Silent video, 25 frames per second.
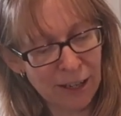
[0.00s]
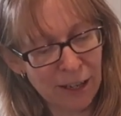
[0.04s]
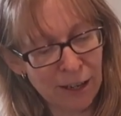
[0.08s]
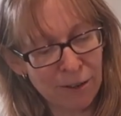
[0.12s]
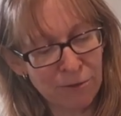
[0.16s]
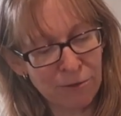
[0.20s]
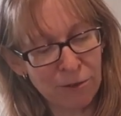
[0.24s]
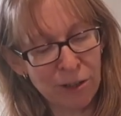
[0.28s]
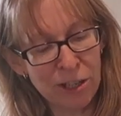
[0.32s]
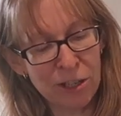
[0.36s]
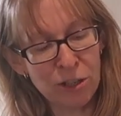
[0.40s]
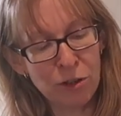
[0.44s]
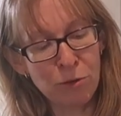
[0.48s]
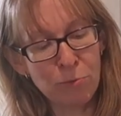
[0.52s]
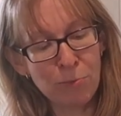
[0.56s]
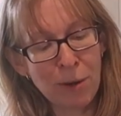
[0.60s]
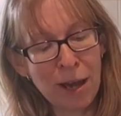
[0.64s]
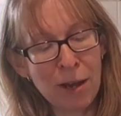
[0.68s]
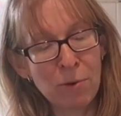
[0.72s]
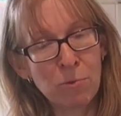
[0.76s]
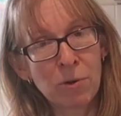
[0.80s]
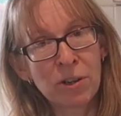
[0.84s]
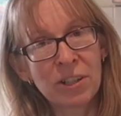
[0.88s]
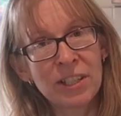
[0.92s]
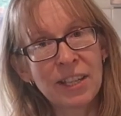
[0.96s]
I've read you
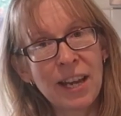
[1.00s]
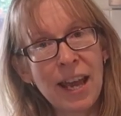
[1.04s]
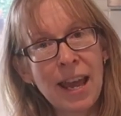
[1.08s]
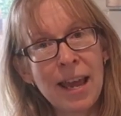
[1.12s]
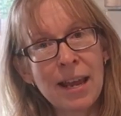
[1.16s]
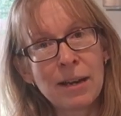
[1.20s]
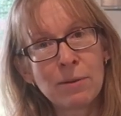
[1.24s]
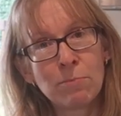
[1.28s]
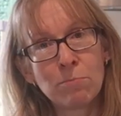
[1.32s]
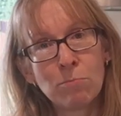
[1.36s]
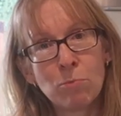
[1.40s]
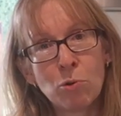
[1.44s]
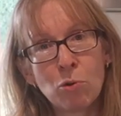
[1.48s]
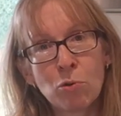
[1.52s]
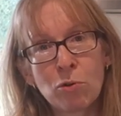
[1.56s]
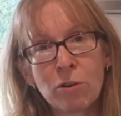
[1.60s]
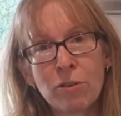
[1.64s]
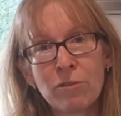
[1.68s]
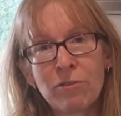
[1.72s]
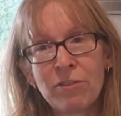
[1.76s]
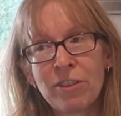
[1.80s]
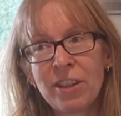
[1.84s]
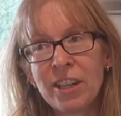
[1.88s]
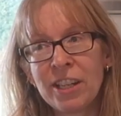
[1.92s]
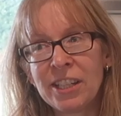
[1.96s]
may want to add more
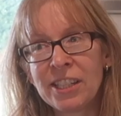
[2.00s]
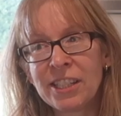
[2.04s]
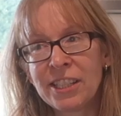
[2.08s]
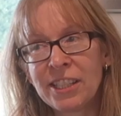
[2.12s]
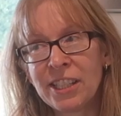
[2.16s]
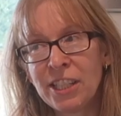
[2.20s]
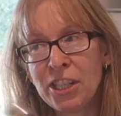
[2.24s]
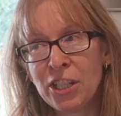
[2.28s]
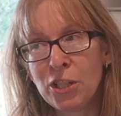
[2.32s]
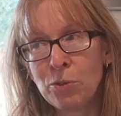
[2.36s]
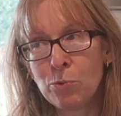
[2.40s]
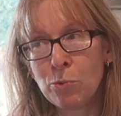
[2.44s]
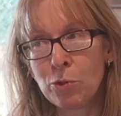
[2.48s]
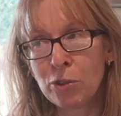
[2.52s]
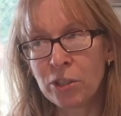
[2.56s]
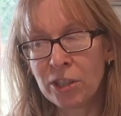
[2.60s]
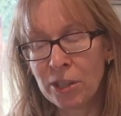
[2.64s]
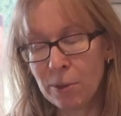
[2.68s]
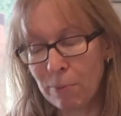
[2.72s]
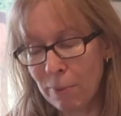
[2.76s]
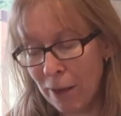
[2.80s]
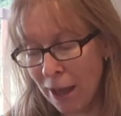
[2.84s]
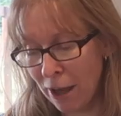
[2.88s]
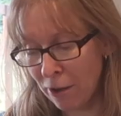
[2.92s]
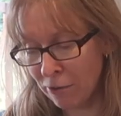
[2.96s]
of this than you would
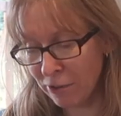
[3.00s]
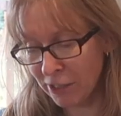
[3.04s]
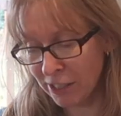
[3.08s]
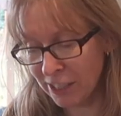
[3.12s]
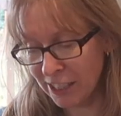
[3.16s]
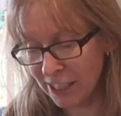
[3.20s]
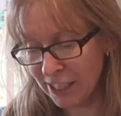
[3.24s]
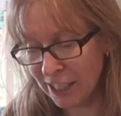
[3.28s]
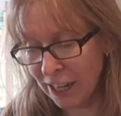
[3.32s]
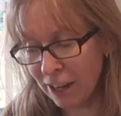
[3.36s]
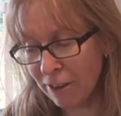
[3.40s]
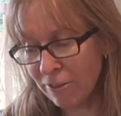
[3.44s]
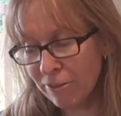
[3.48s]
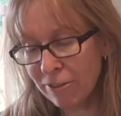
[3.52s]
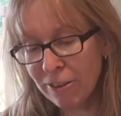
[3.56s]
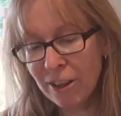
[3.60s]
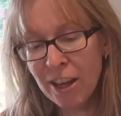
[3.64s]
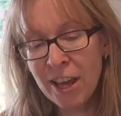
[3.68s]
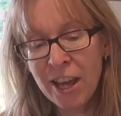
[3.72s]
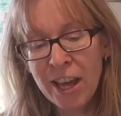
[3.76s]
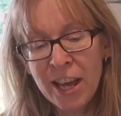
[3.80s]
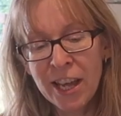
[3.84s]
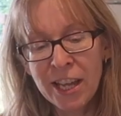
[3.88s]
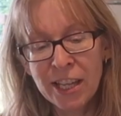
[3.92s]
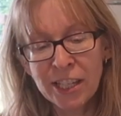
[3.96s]
the powdered stuff.
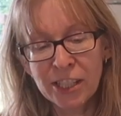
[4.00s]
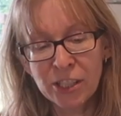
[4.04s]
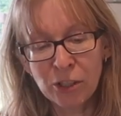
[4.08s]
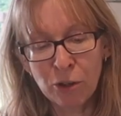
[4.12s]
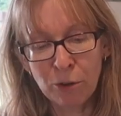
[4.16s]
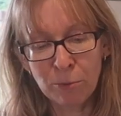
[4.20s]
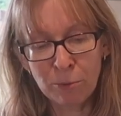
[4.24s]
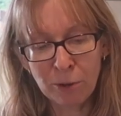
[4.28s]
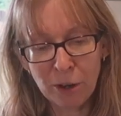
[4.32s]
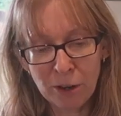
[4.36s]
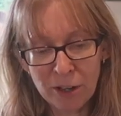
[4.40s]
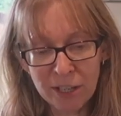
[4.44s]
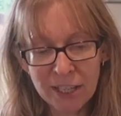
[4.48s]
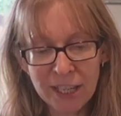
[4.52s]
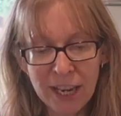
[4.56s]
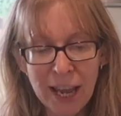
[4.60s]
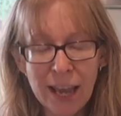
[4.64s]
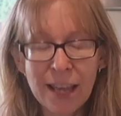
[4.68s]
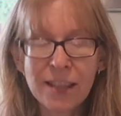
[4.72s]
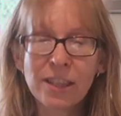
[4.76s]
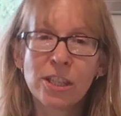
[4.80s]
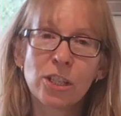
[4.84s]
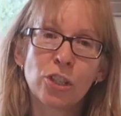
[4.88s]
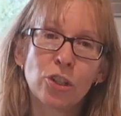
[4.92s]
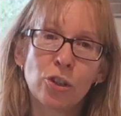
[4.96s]
So I'm going to
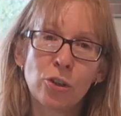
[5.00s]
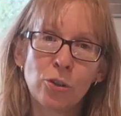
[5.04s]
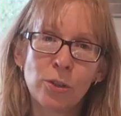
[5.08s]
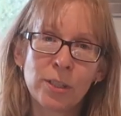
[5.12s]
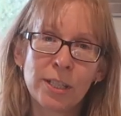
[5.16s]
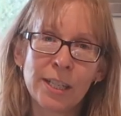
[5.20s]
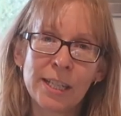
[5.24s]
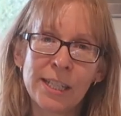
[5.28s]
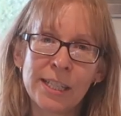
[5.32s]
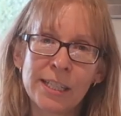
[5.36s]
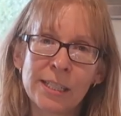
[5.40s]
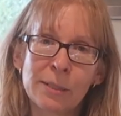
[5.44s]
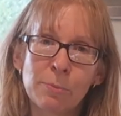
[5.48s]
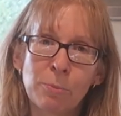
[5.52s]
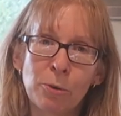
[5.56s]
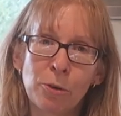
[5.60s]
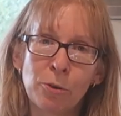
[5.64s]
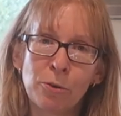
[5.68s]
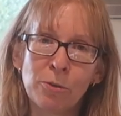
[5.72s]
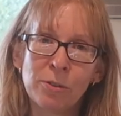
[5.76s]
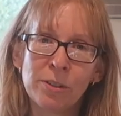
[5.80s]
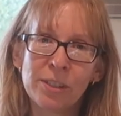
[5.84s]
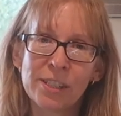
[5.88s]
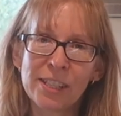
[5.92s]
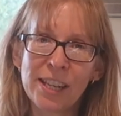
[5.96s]
add the 2
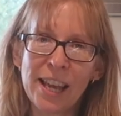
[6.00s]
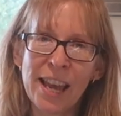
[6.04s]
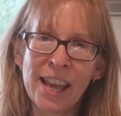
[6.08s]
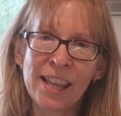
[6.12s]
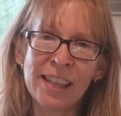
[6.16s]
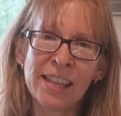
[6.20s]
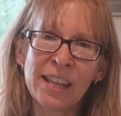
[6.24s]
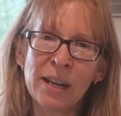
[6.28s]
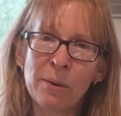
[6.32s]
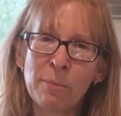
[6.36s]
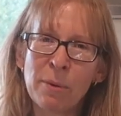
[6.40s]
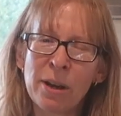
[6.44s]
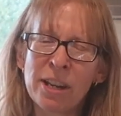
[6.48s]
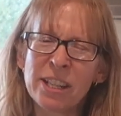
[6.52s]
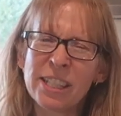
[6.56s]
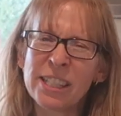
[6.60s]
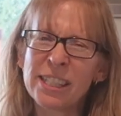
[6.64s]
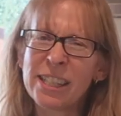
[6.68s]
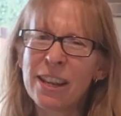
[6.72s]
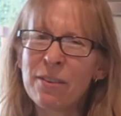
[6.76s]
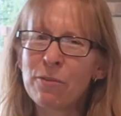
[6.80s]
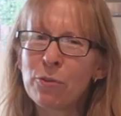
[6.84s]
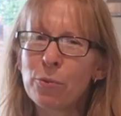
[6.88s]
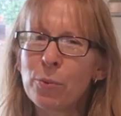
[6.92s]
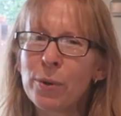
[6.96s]
teaspoons and then I might
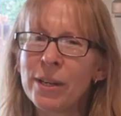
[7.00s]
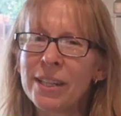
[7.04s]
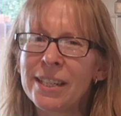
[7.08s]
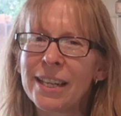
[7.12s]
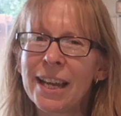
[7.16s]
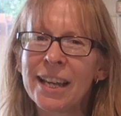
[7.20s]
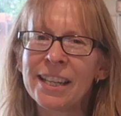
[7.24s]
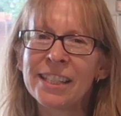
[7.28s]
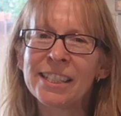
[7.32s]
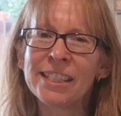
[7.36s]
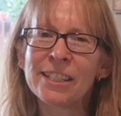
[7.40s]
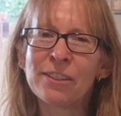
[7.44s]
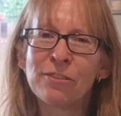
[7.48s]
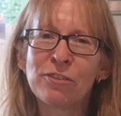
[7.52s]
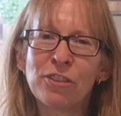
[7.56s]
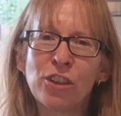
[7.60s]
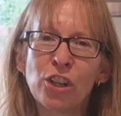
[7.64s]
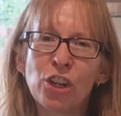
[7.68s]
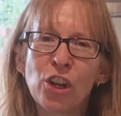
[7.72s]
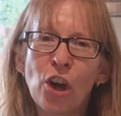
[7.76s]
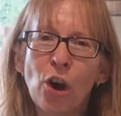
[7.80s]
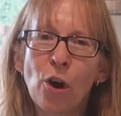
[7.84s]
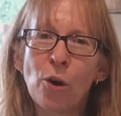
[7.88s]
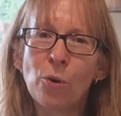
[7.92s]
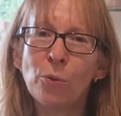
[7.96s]
just have a wee taste of the
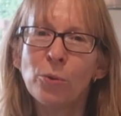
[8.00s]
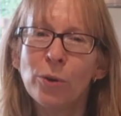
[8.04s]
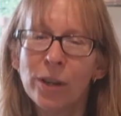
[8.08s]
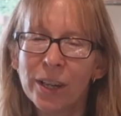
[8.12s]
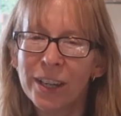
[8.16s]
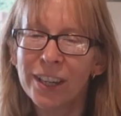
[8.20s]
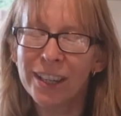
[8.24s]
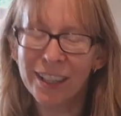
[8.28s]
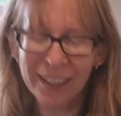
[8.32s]
dough.